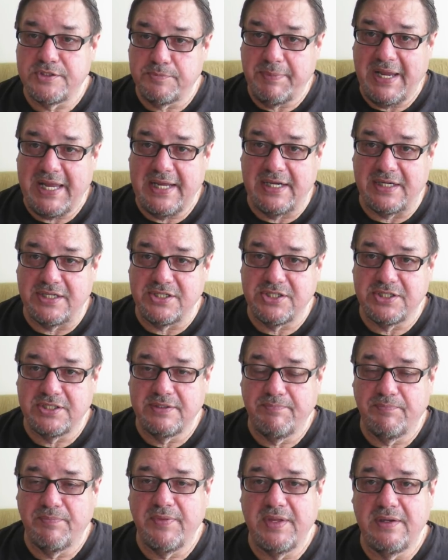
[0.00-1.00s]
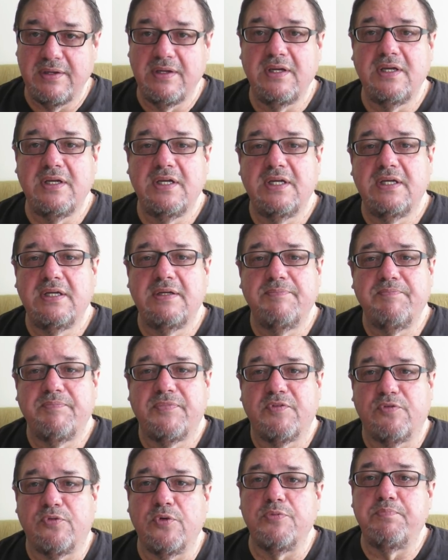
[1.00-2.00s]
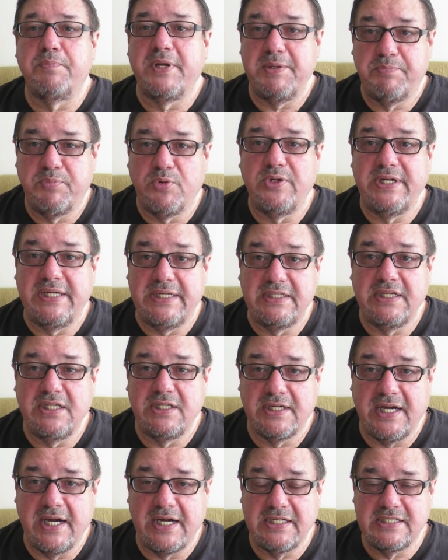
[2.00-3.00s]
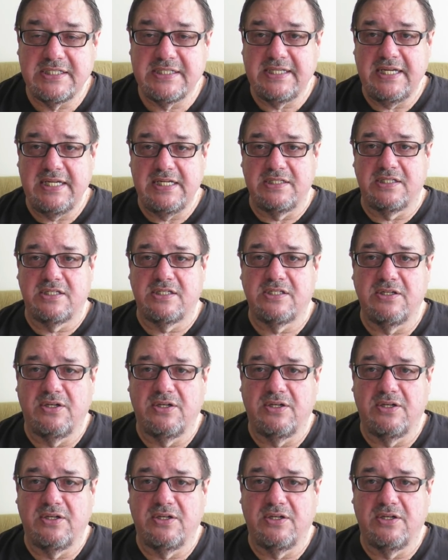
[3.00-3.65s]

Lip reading: Spanish for people in the United States.